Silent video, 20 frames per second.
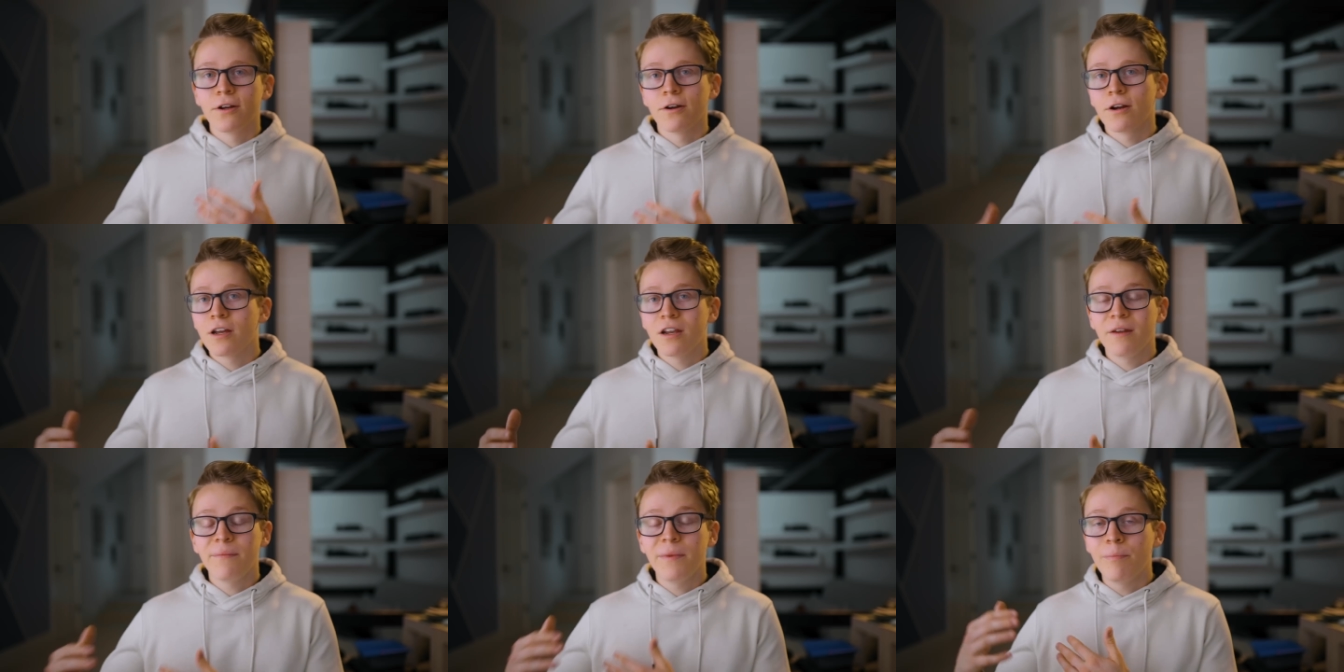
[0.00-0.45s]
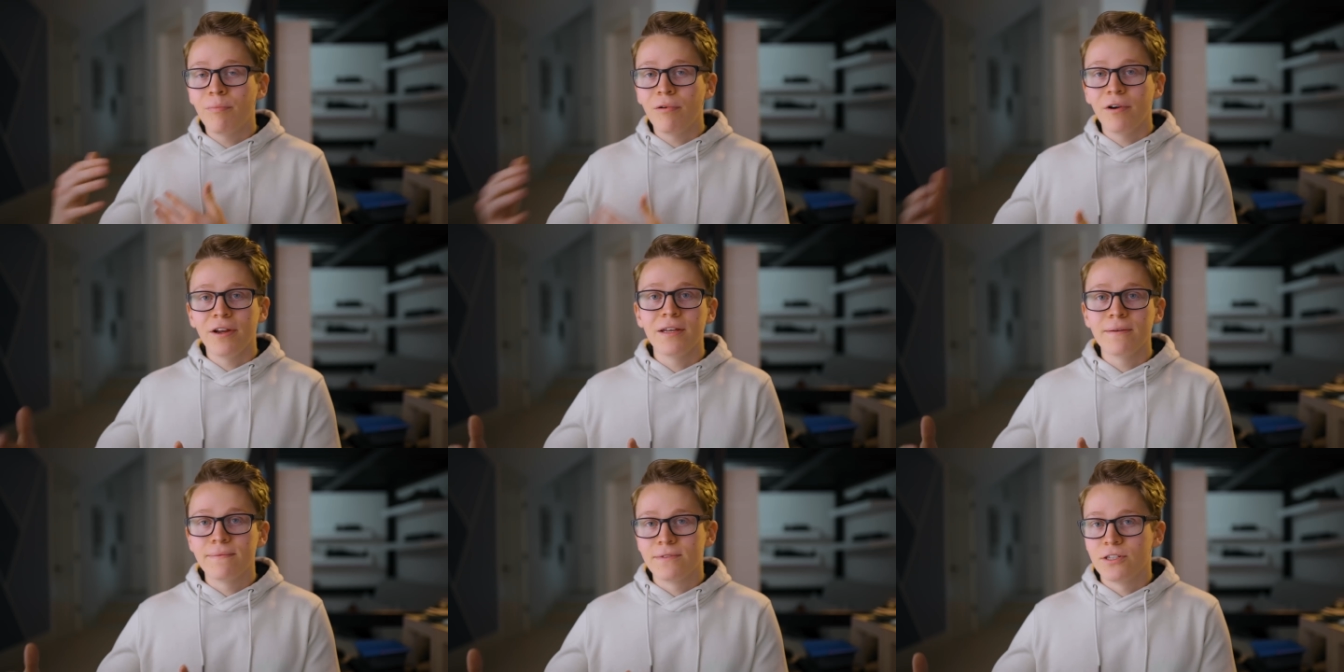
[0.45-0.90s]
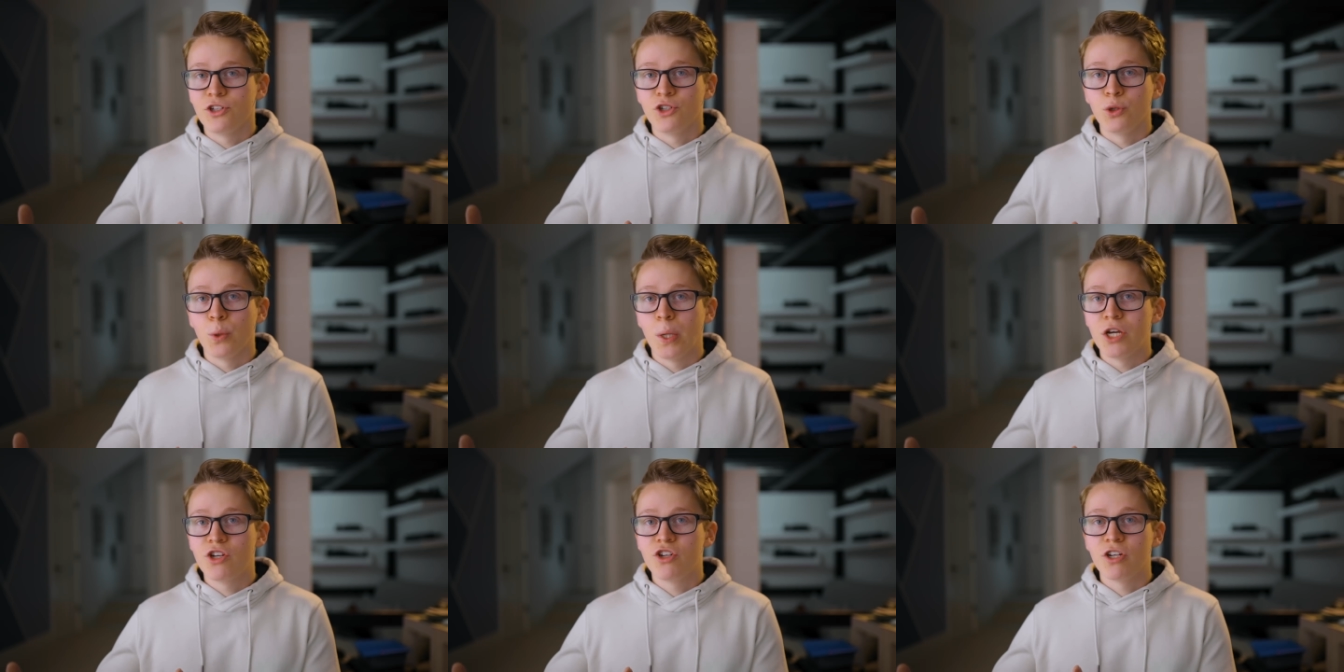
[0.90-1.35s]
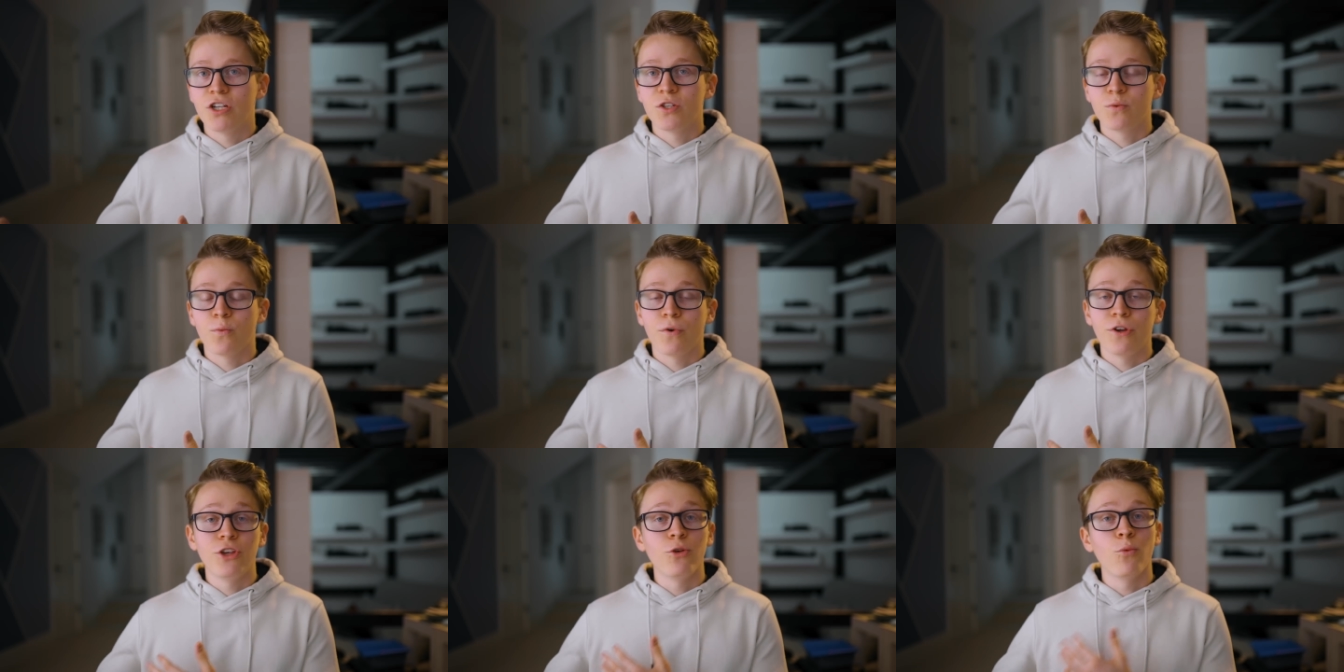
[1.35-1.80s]
there are going to be plenty of
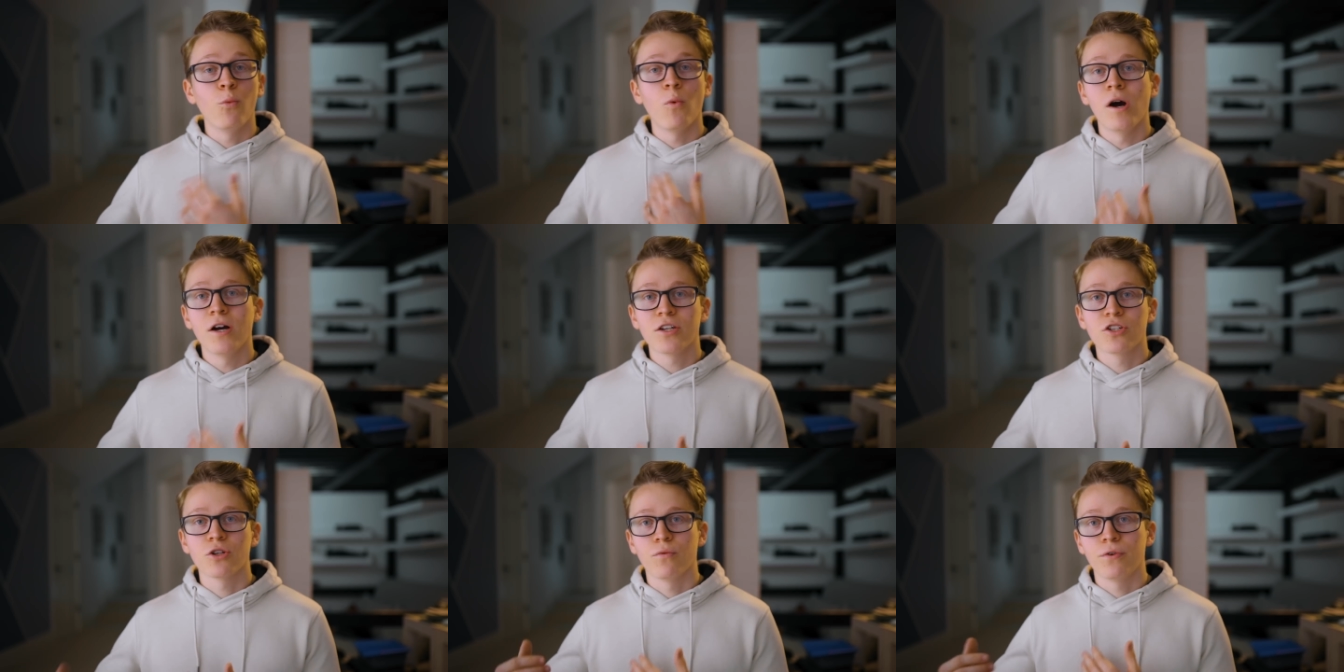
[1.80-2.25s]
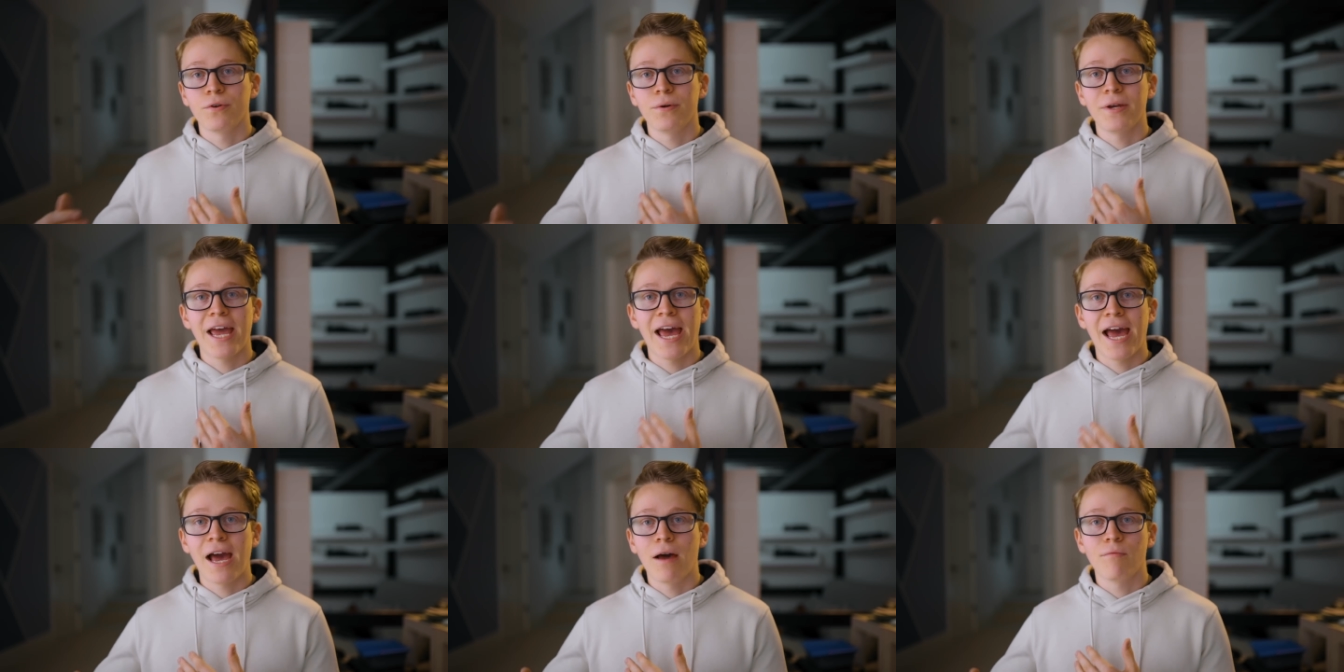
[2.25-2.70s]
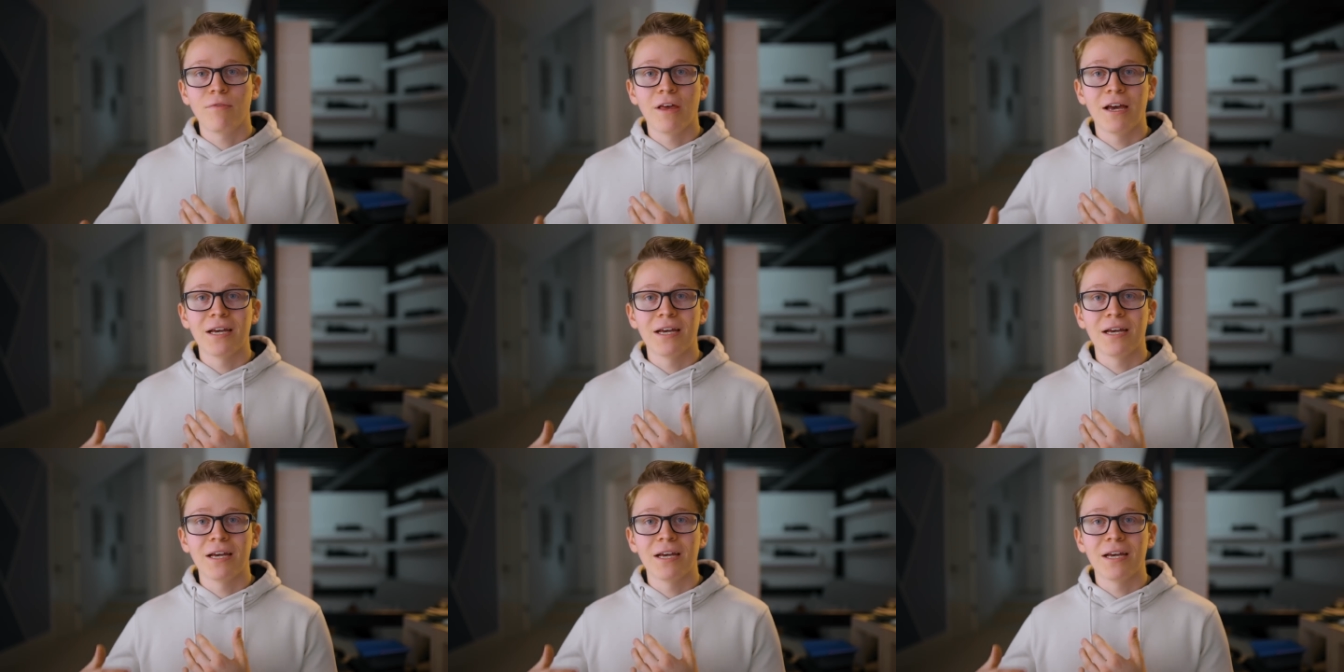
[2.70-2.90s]
situations where you want to really have